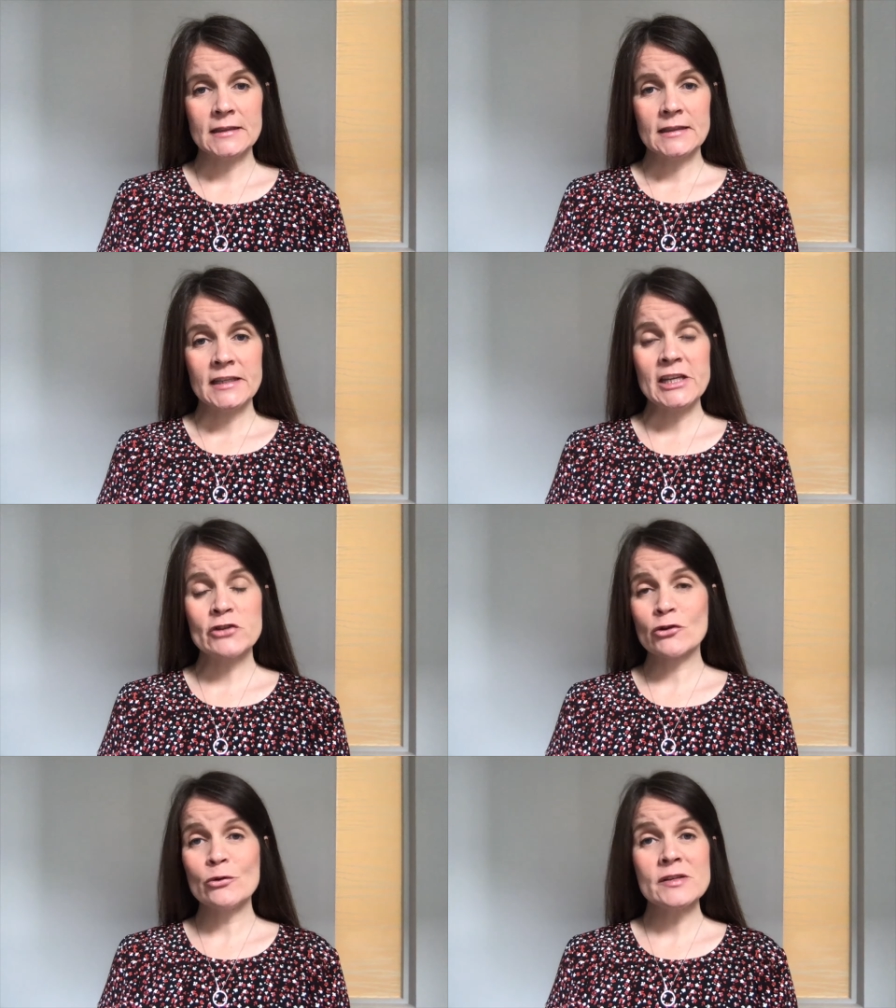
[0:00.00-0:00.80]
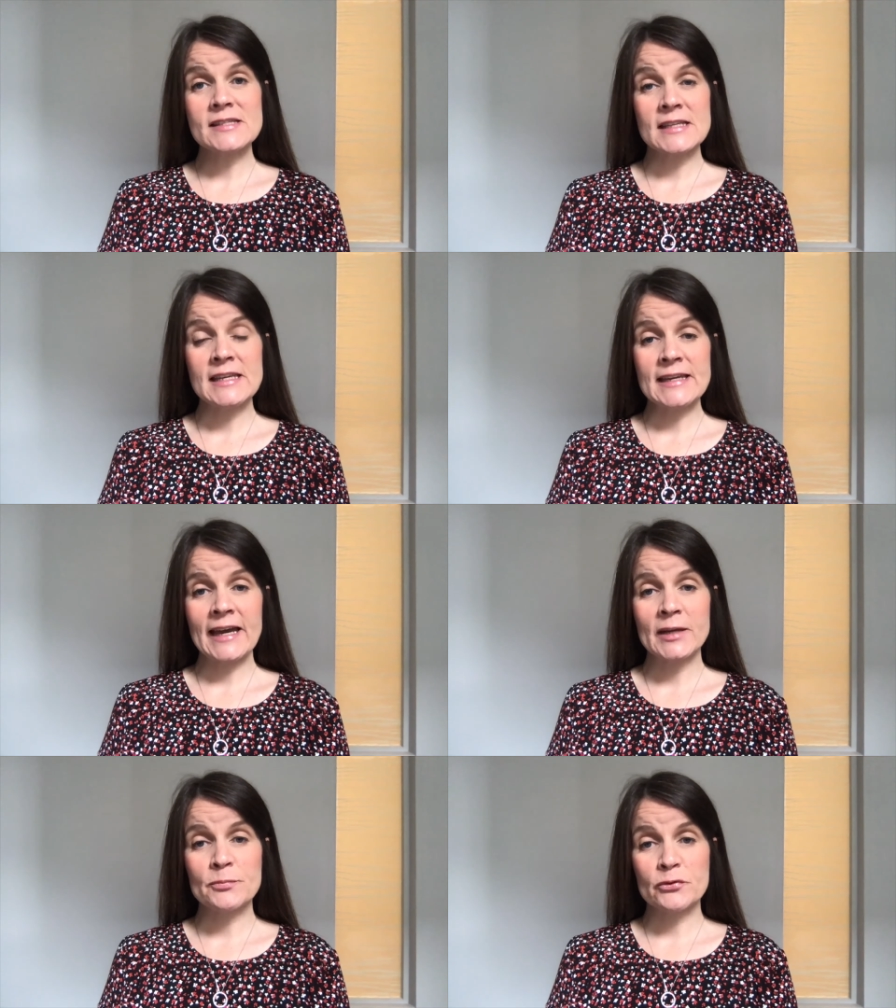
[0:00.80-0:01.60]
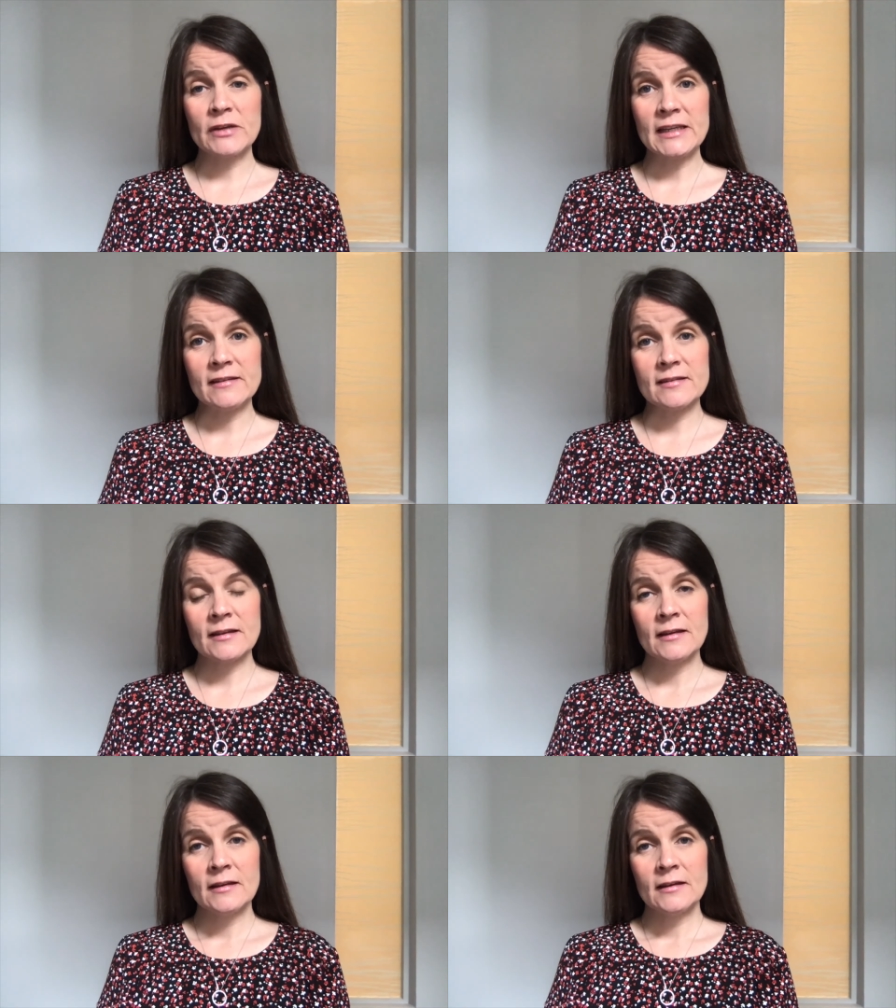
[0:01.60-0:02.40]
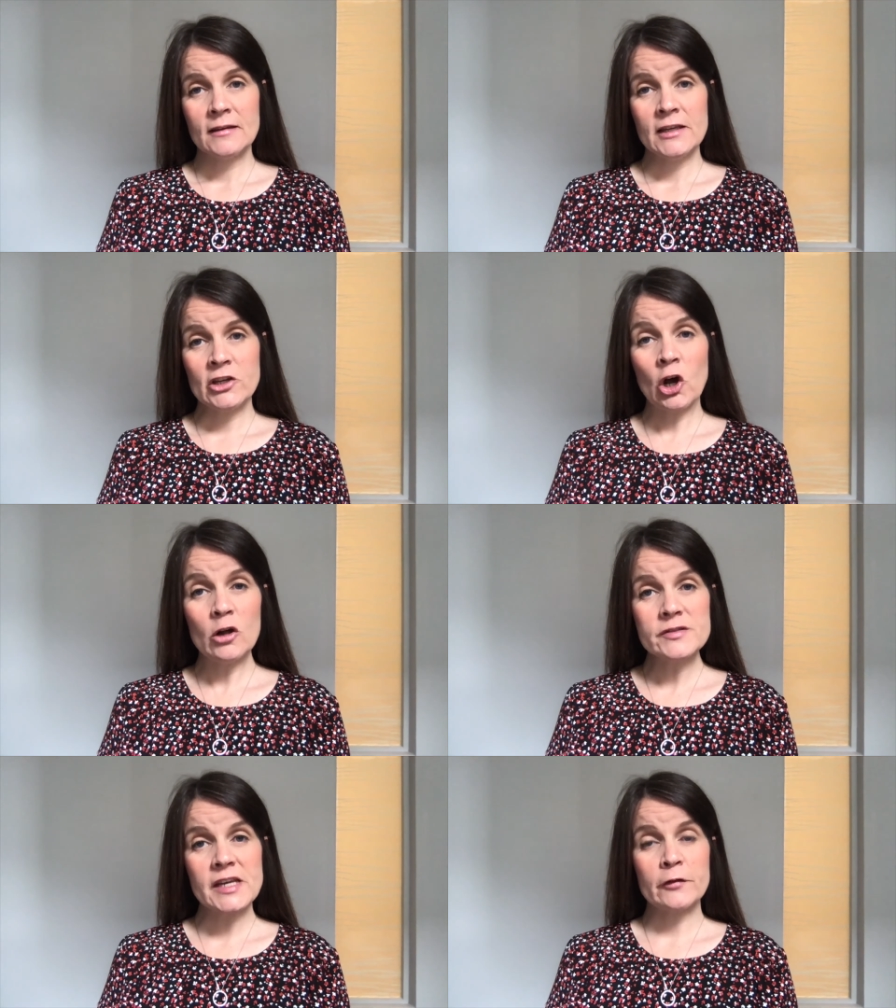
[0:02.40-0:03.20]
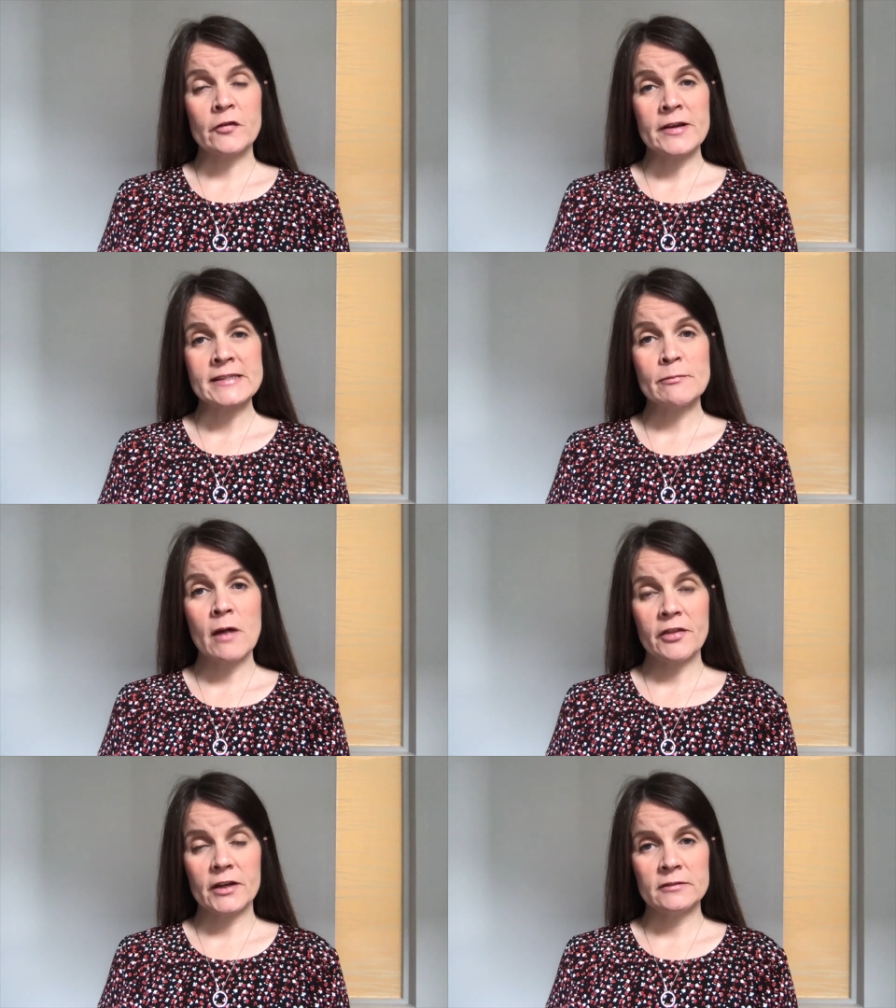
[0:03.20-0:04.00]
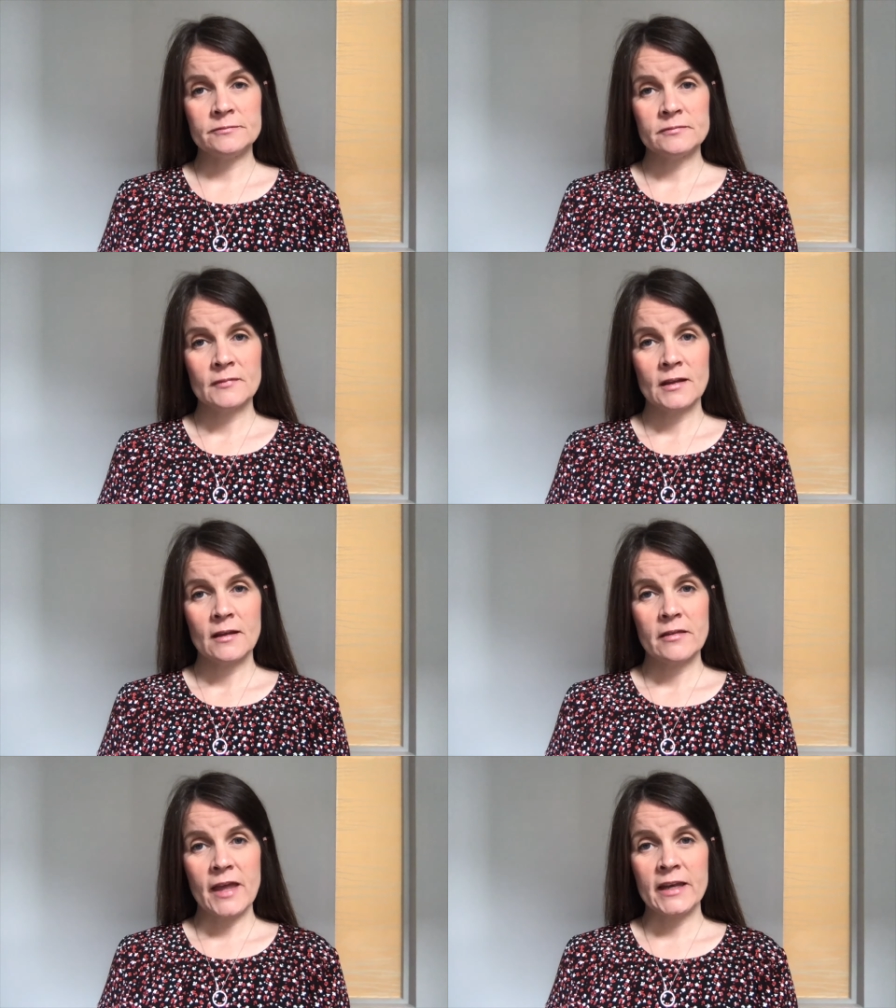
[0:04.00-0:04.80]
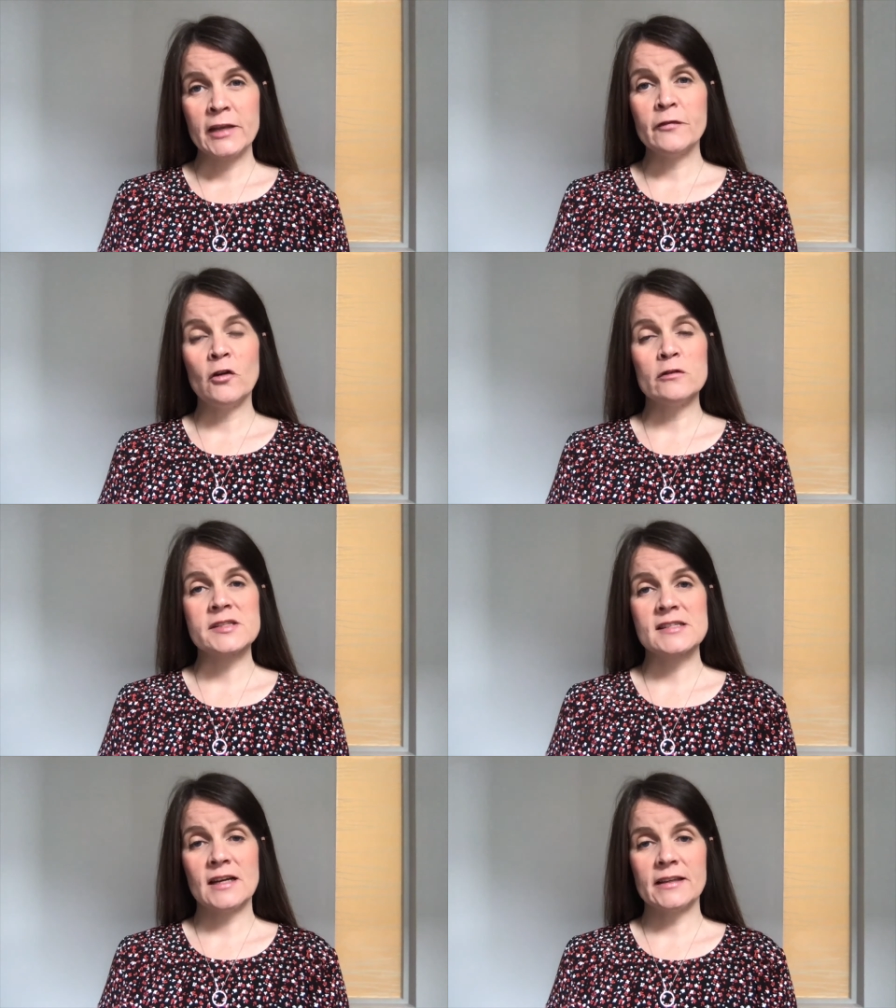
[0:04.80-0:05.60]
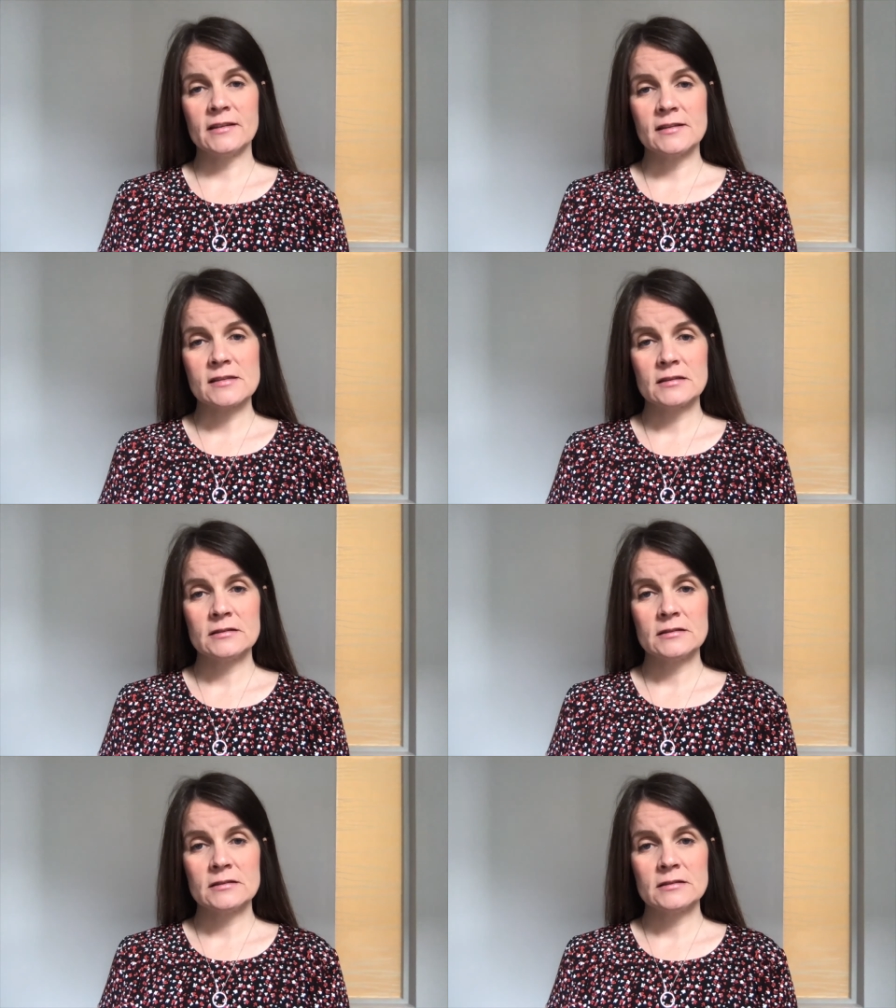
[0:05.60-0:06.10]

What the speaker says: He groans that he can't breathe. He calls out for his mother. Then he falls silent.